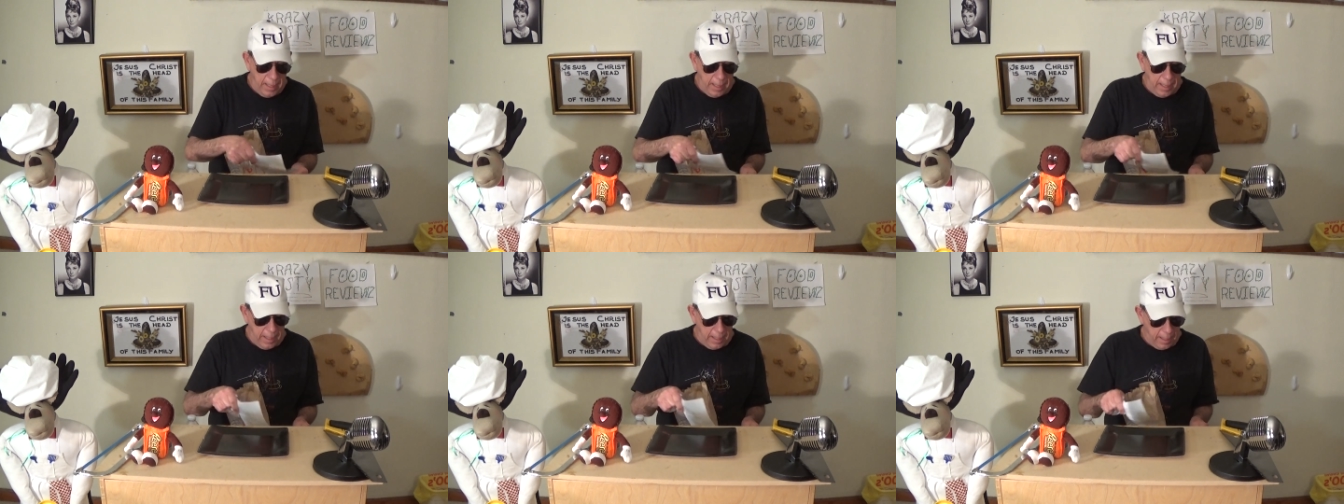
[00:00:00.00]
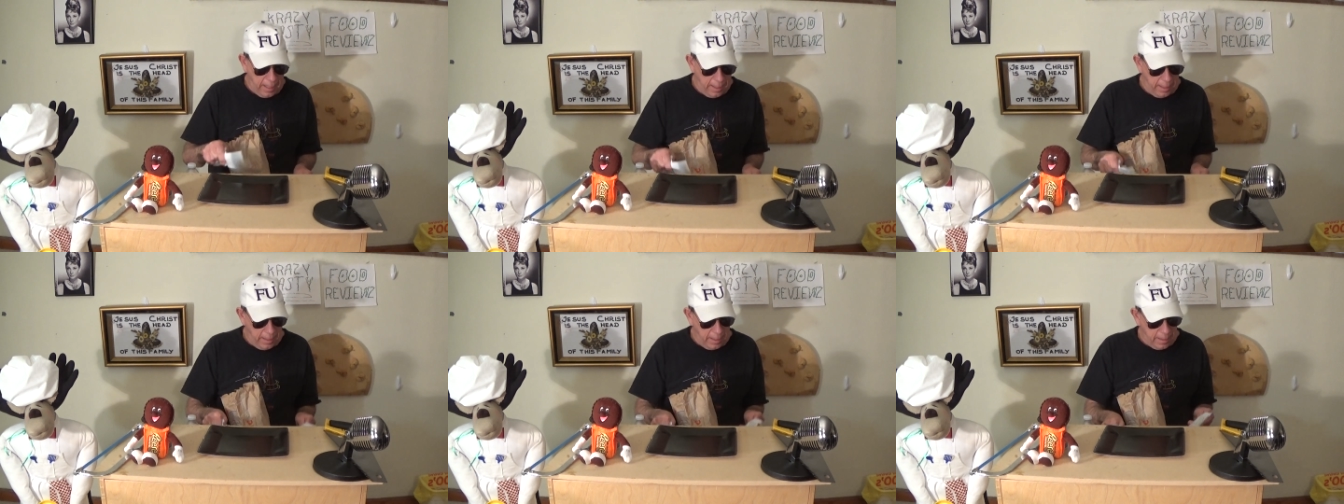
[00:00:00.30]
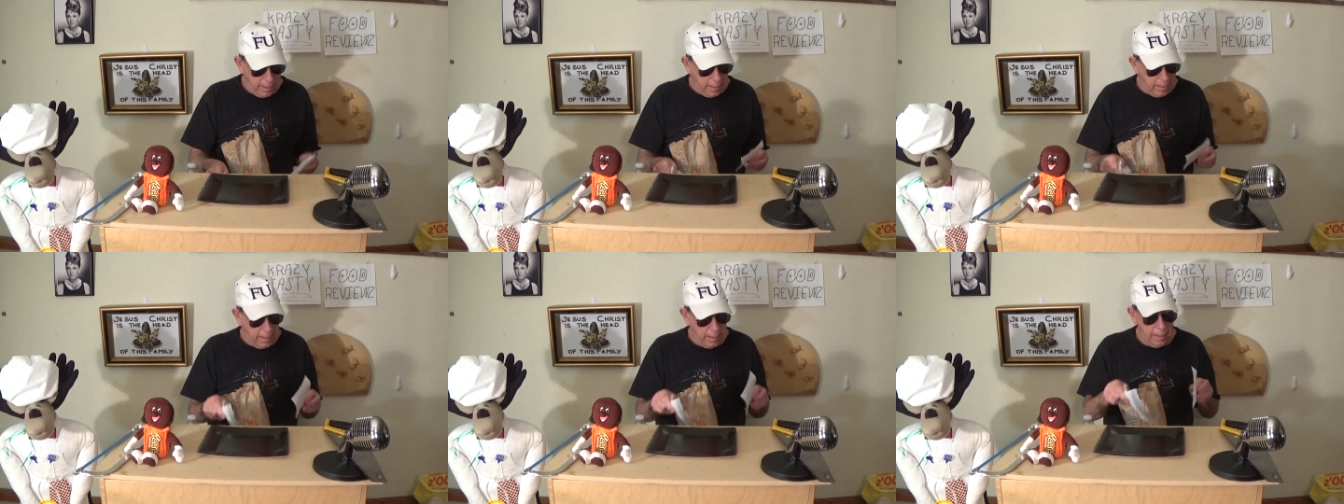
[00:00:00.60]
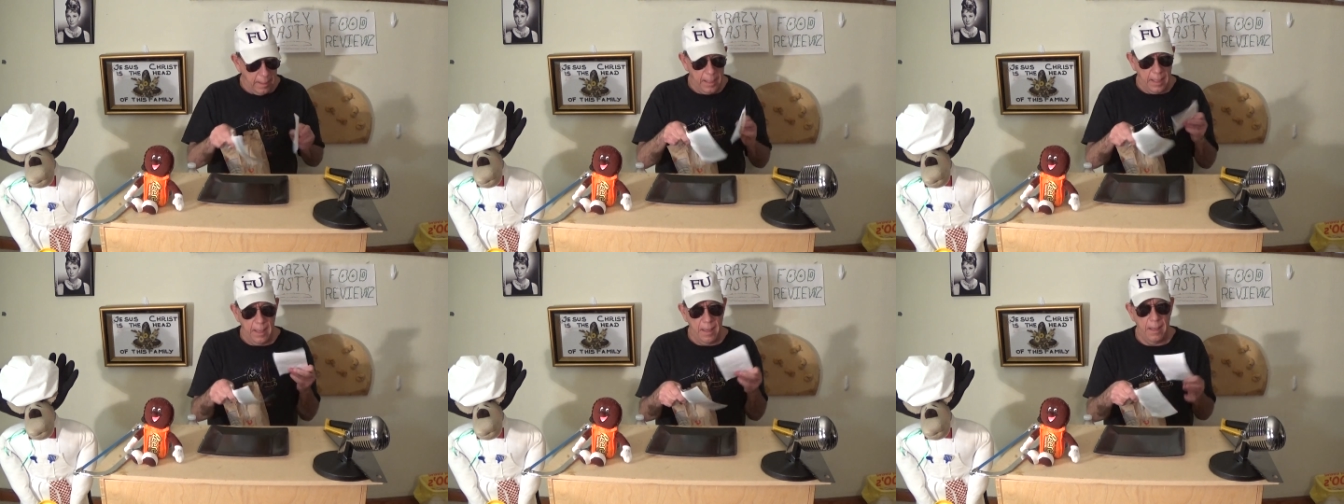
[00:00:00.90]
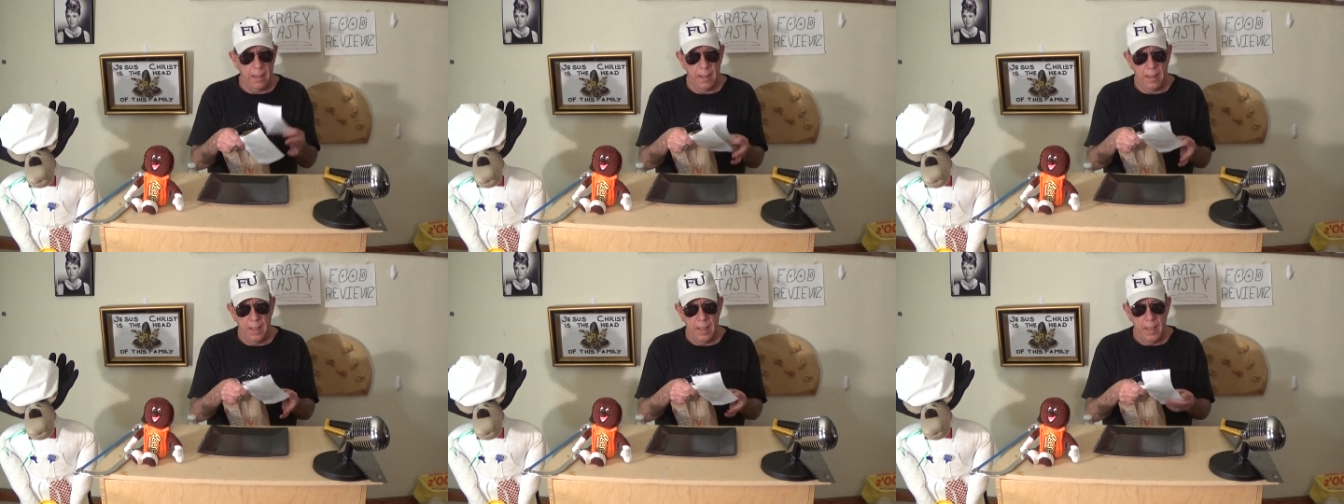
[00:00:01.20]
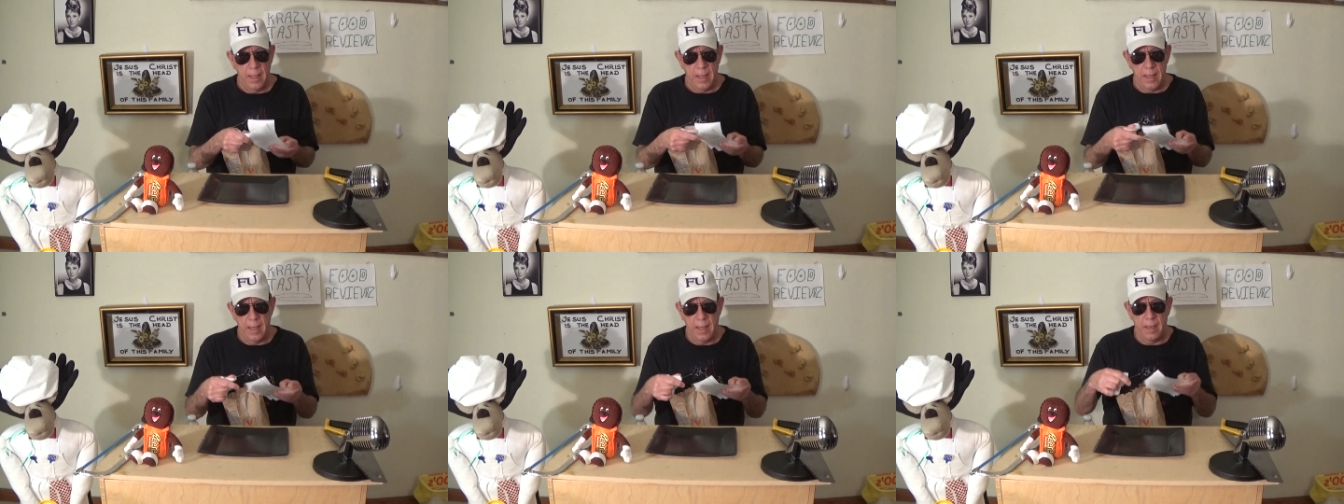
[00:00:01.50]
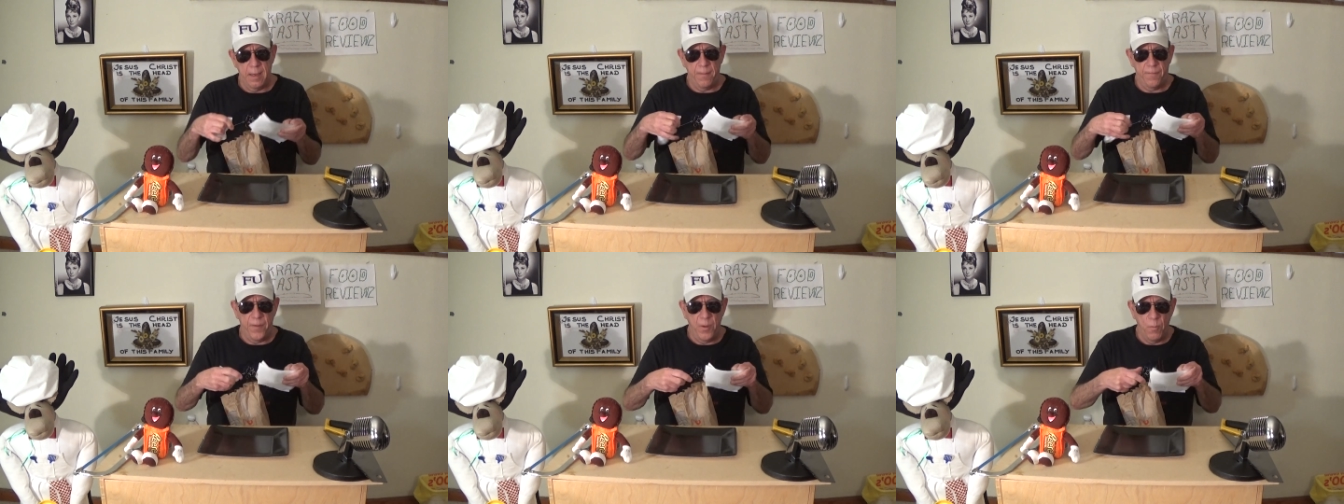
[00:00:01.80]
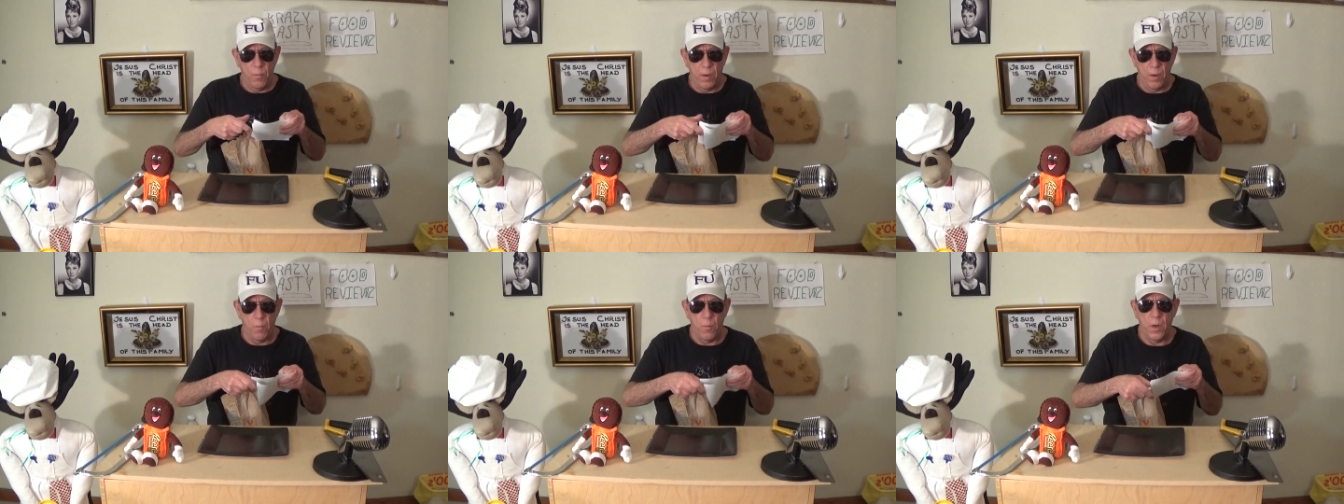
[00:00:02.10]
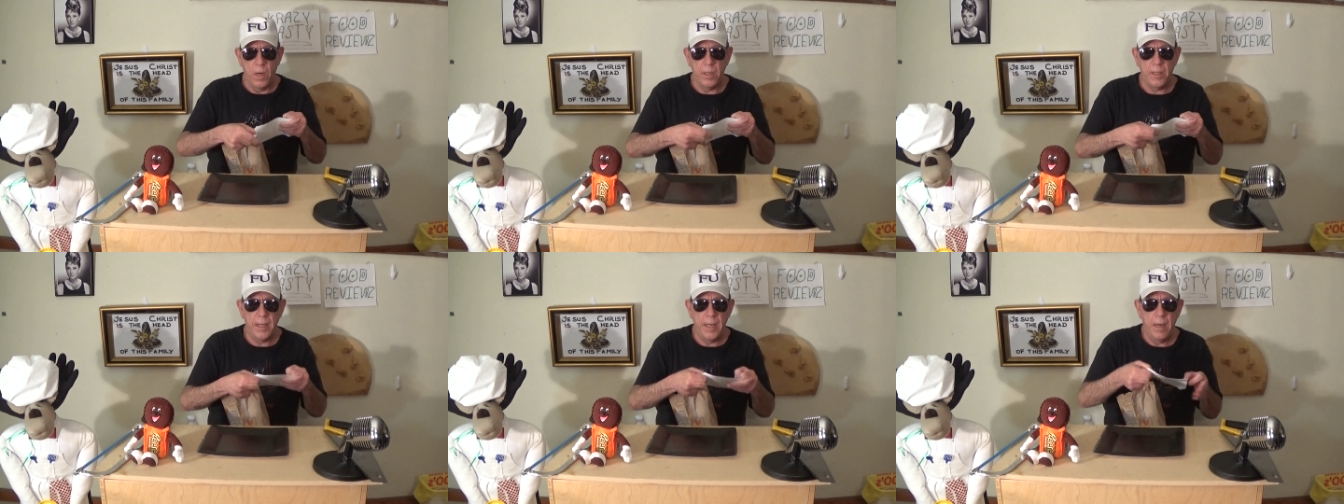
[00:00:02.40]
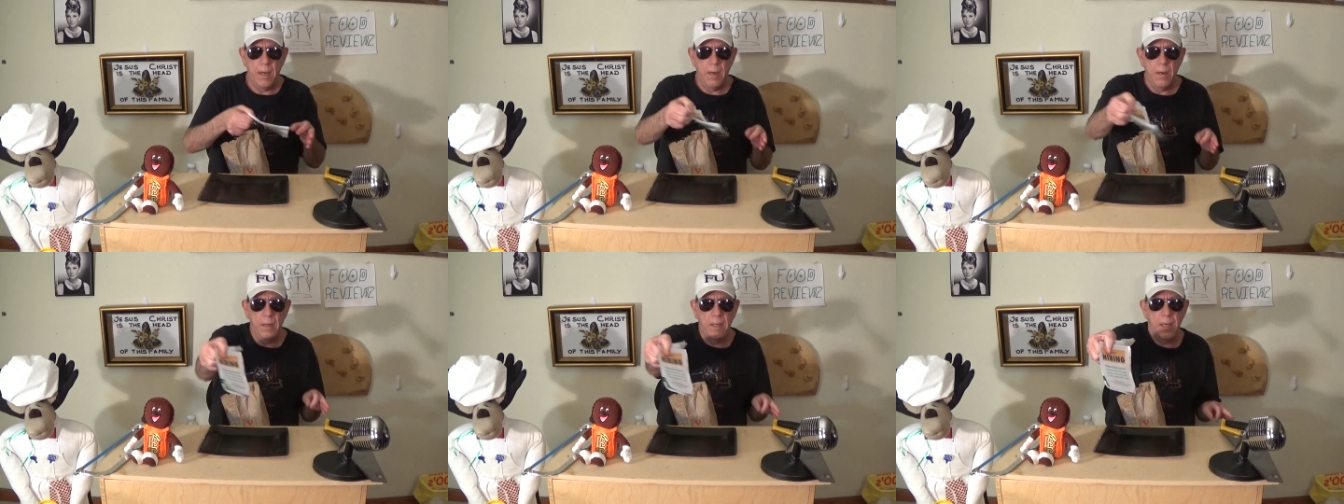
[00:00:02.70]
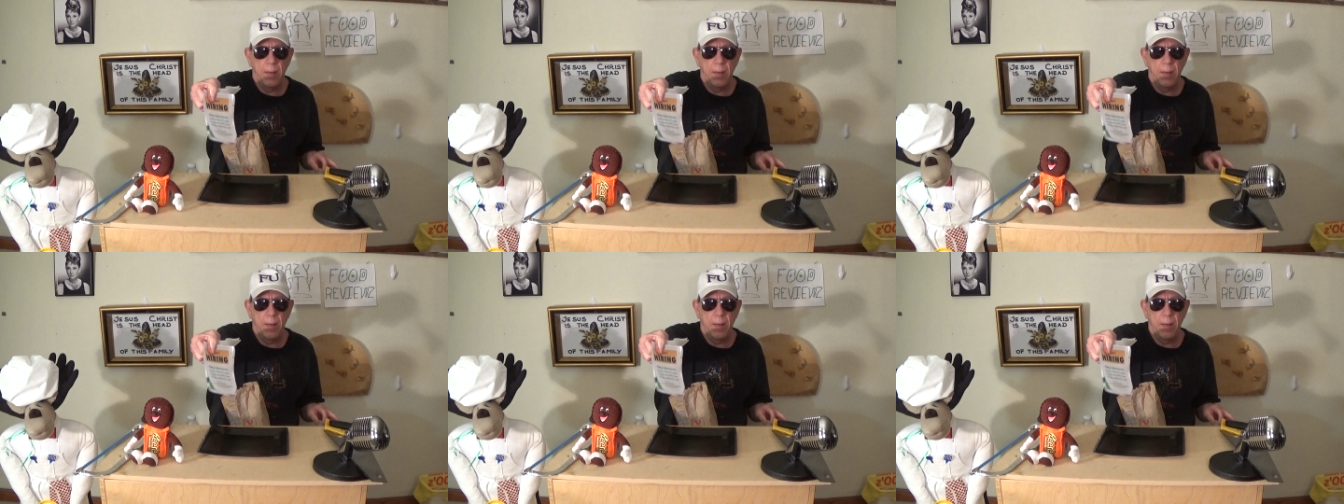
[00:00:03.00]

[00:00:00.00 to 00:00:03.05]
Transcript: And uh, and if you want to work there,